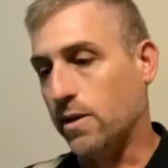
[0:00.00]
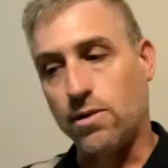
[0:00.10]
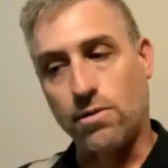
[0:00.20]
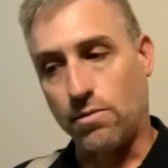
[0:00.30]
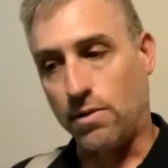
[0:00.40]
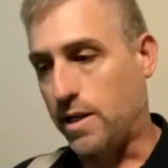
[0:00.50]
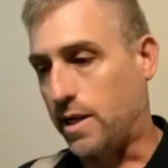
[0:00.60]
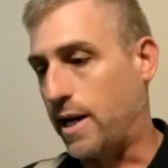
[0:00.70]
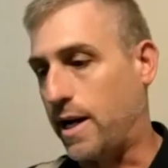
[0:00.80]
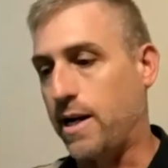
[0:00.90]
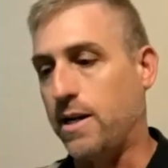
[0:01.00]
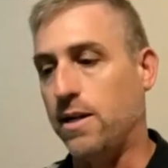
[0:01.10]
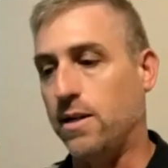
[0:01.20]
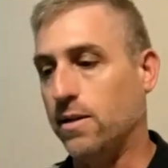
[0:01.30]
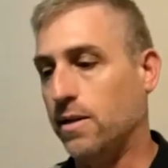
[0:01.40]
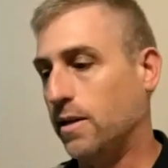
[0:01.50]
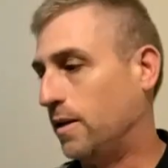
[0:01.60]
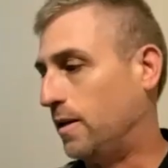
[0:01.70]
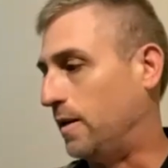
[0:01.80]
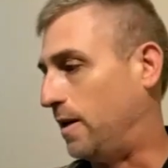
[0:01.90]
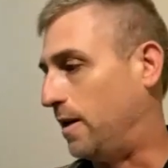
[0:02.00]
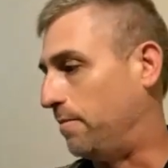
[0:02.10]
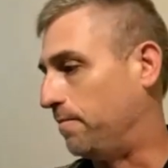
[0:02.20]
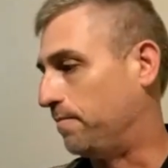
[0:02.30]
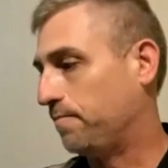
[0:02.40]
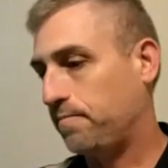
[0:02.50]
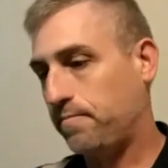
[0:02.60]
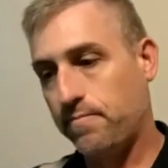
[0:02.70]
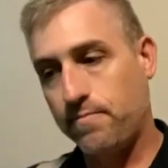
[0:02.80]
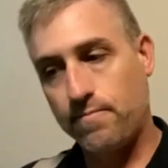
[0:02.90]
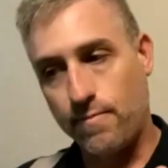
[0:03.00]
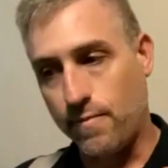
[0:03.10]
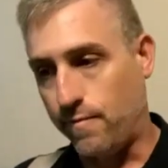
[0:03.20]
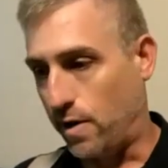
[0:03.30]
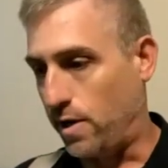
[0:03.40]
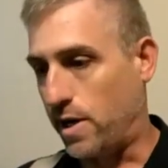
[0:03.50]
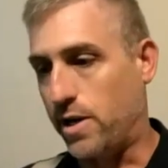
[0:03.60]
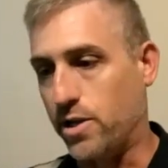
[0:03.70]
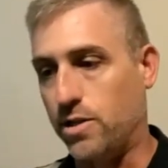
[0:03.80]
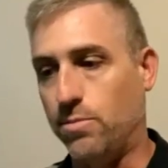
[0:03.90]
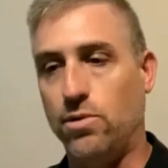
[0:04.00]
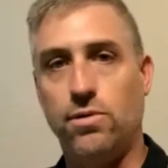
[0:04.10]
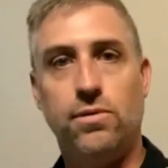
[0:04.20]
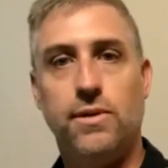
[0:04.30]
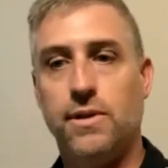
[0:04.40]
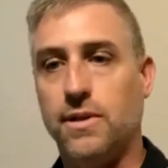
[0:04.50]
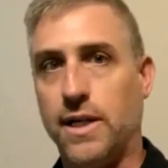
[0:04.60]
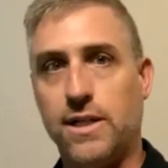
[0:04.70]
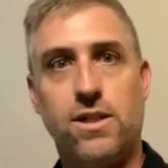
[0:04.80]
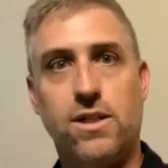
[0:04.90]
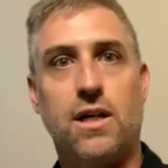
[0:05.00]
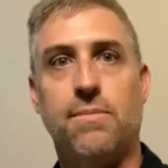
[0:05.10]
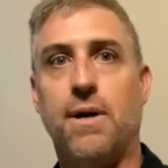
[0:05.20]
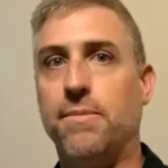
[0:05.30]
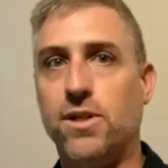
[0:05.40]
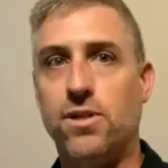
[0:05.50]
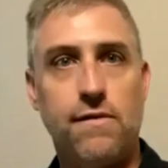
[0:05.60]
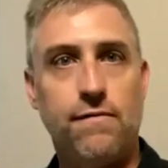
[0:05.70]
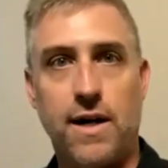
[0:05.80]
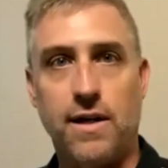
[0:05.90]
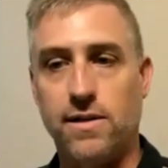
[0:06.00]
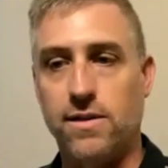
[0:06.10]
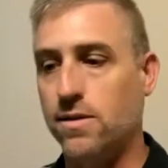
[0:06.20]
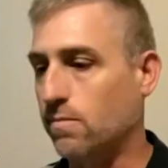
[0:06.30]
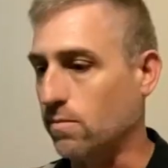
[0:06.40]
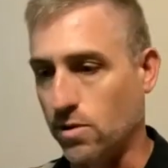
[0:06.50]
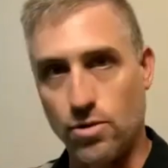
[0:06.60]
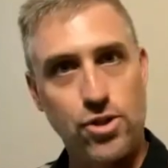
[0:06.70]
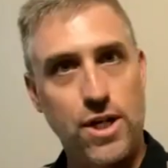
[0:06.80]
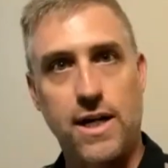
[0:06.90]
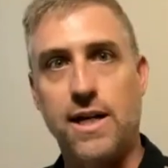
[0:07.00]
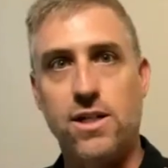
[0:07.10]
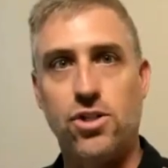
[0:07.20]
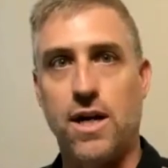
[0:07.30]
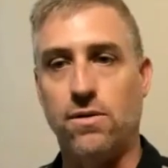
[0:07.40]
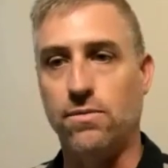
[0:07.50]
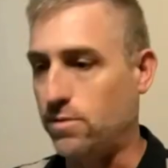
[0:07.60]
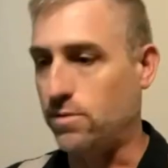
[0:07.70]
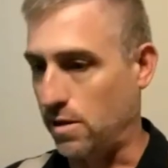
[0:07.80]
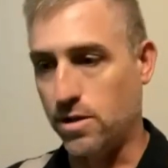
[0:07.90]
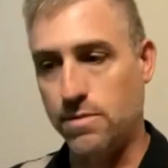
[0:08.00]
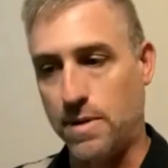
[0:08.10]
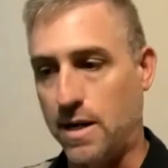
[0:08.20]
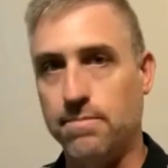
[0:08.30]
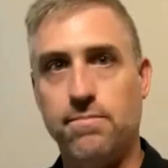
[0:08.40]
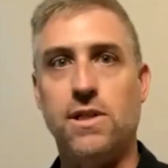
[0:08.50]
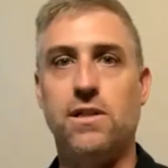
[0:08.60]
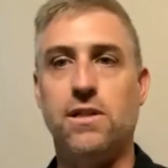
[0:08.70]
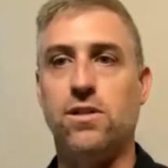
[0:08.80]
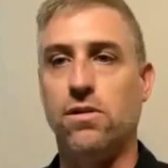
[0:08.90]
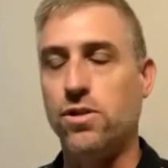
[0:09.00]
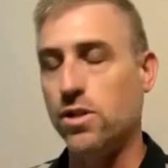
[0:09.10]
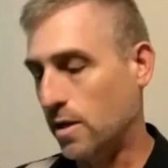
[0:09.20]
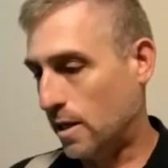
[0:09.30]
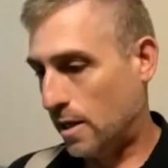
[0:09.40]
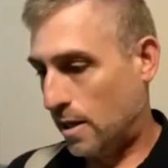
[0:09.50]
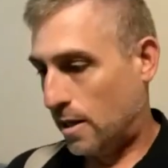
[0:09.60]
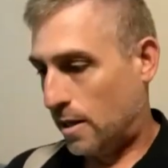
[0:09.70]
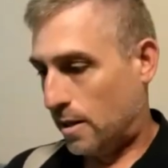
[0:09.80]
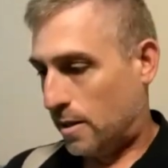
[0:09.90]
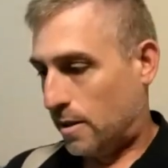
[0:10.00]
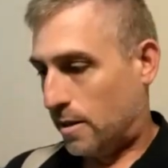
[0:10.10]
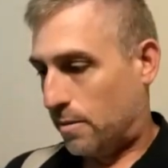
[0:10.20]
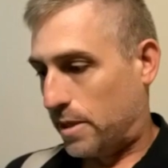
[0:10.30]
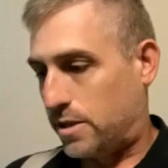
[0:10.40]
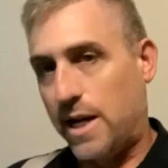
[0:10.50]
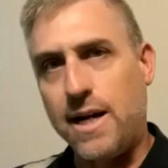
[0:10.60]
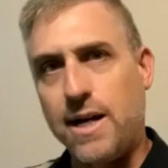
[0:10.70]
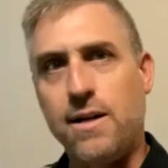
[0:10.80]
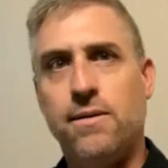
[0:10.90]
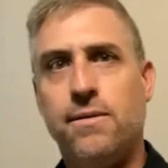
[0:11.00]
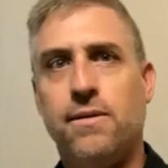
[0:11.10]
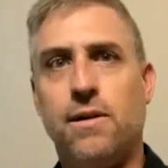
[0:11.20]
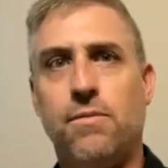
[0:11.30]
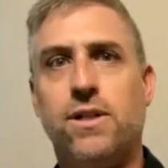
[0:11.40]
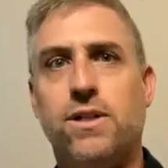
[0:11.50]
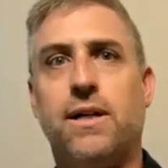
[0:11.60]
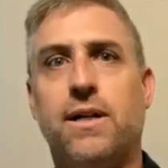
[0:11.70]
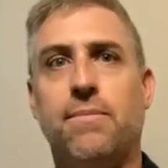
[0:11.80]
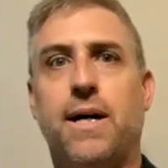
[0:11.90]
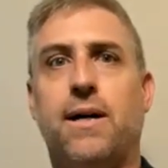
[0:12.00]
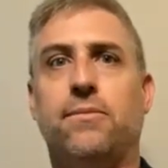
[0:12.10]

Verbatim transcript: Great guy, um, very knowledgeable, likes to talk about administrative violence. Go check at his channel, Terrence Popp, easy search. But today, I want to talk about.